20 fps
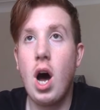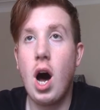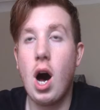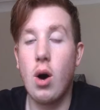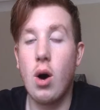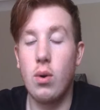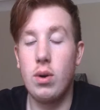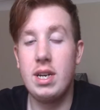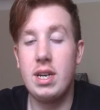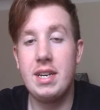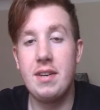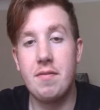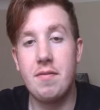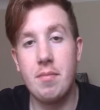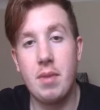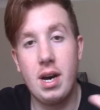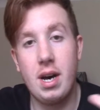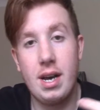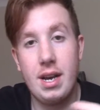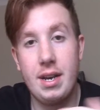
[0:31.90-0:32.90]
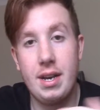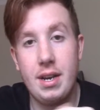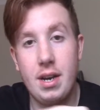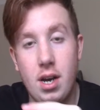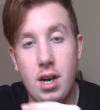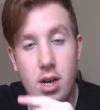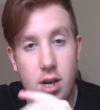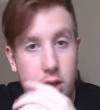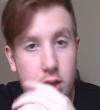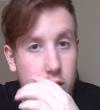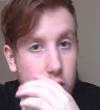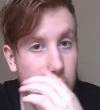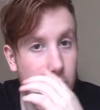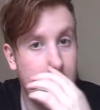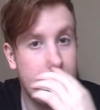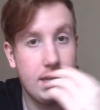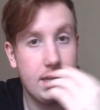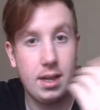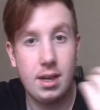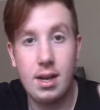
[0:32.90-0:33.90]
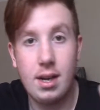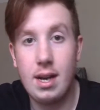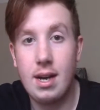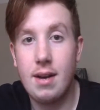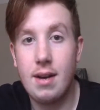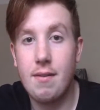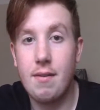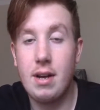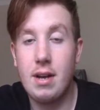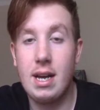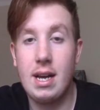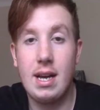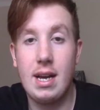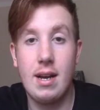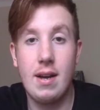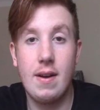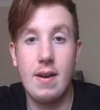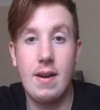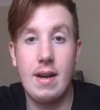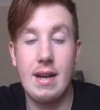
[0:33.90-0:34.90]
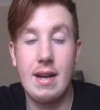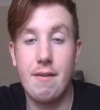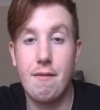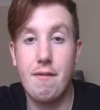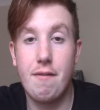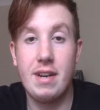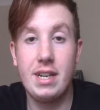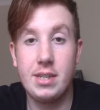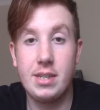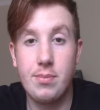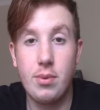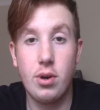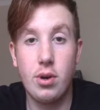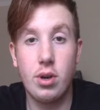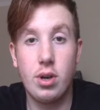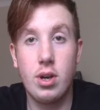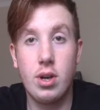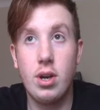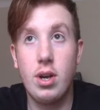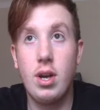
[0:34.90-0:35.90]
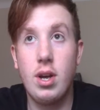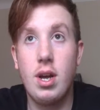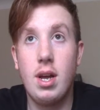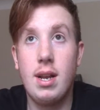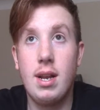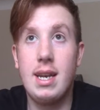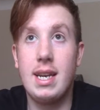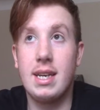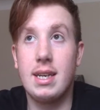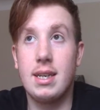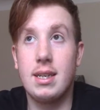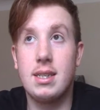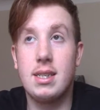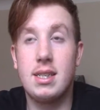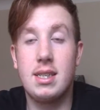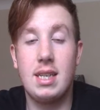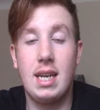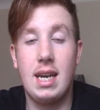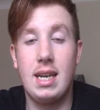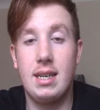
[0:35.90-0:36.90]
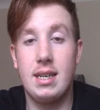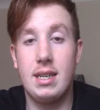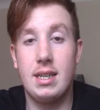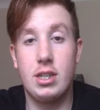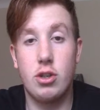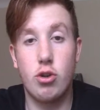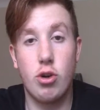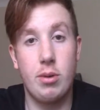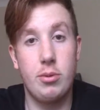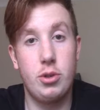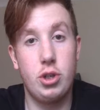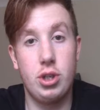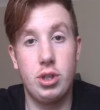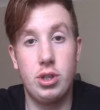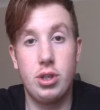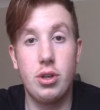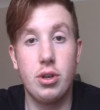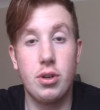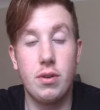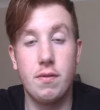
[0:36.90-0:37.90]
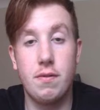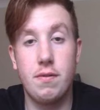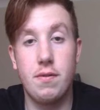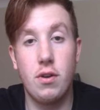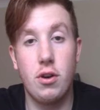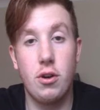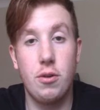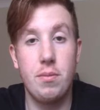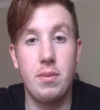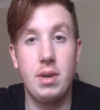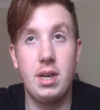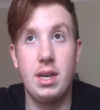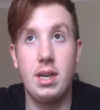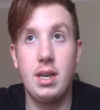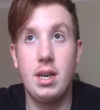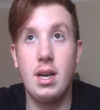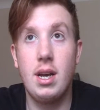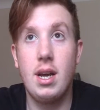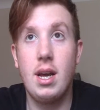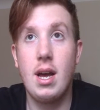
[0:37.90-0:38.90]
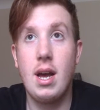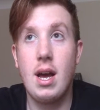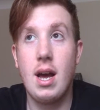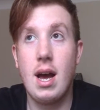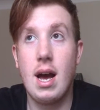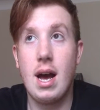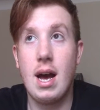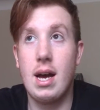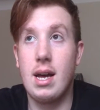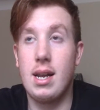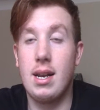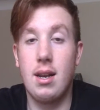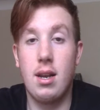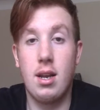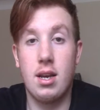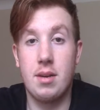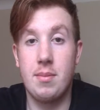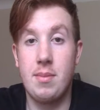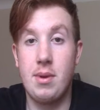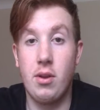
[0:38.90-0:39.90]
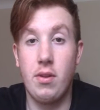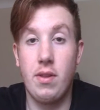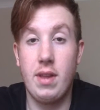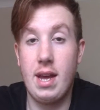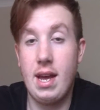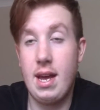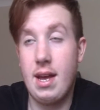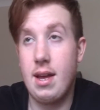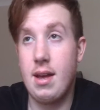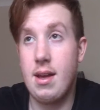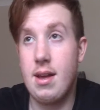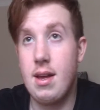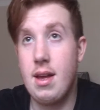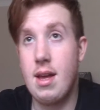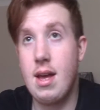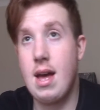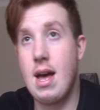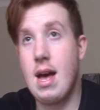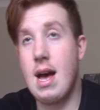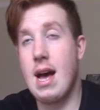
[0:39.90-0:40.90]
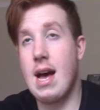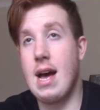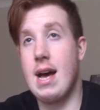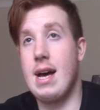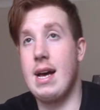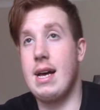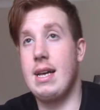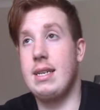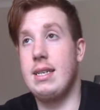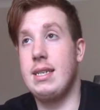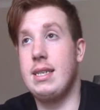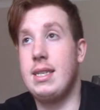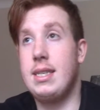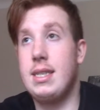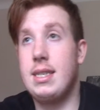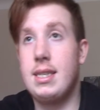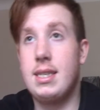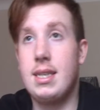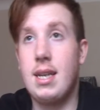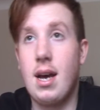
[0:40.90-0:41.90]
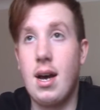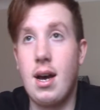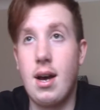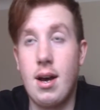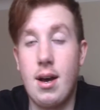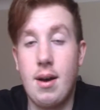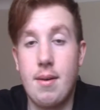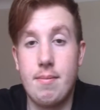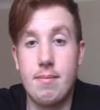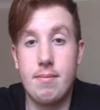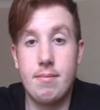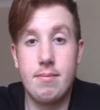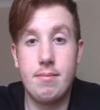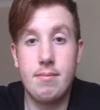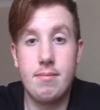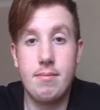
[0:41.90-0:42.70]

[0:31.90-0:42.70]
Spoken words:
leave my Twitter and Facebook links in the description so you can follow me and like me on there. And tomorrow